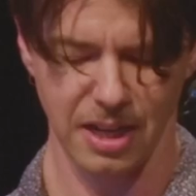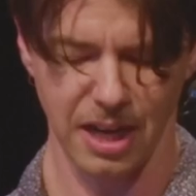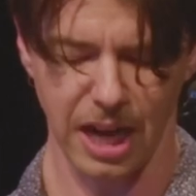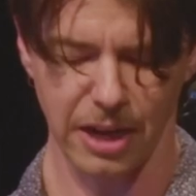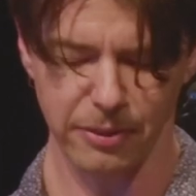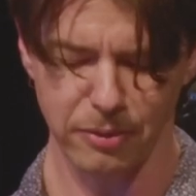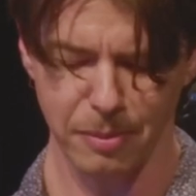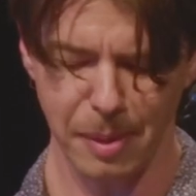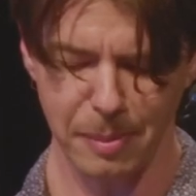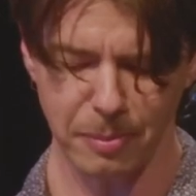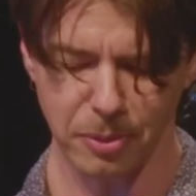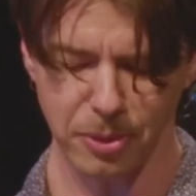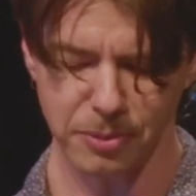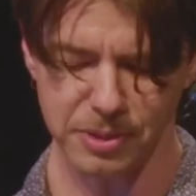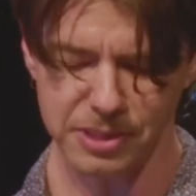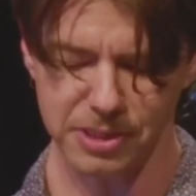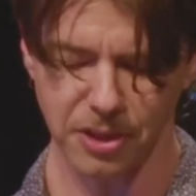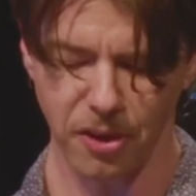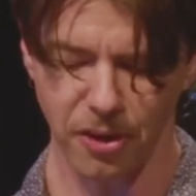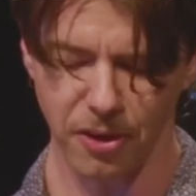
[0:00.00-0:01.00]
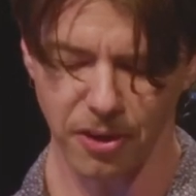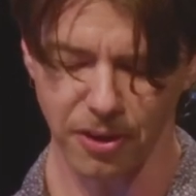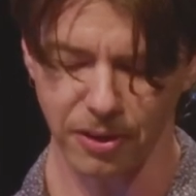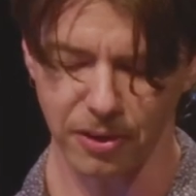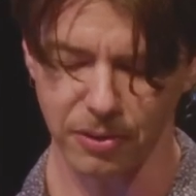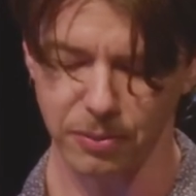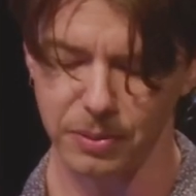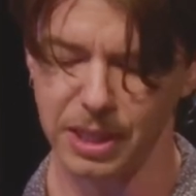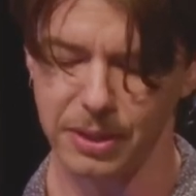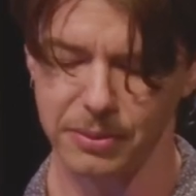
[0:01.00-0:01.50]
I remember it was
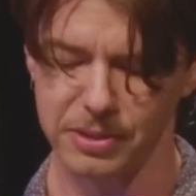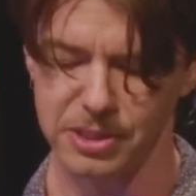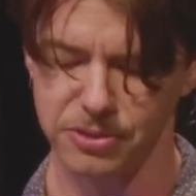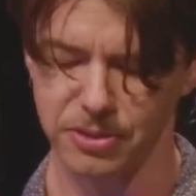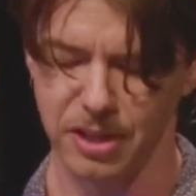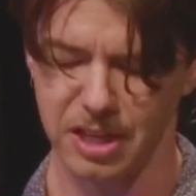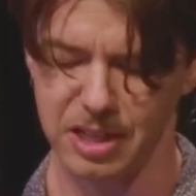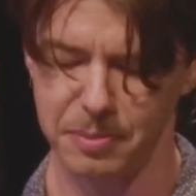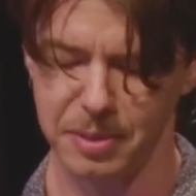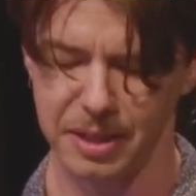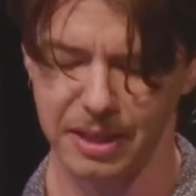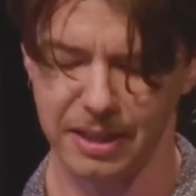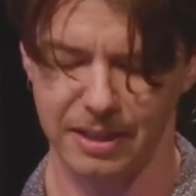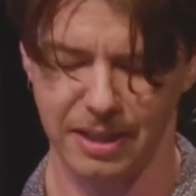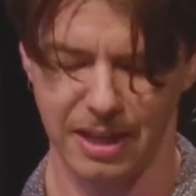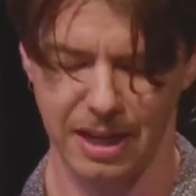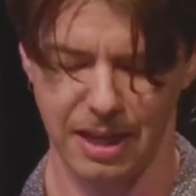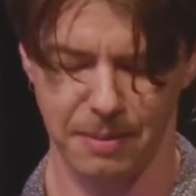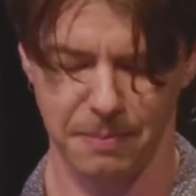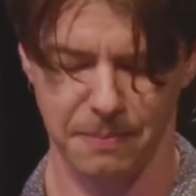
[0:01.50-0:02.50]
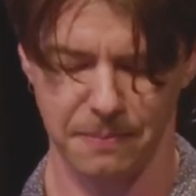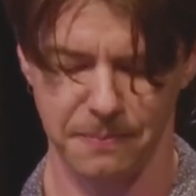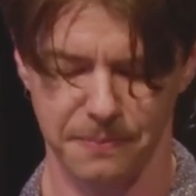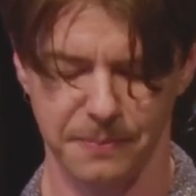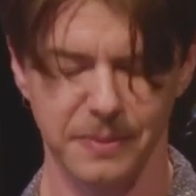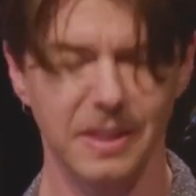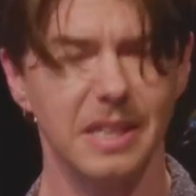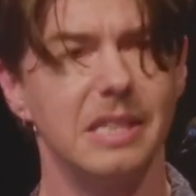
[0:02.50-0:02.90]
hard when I was trying to pick a name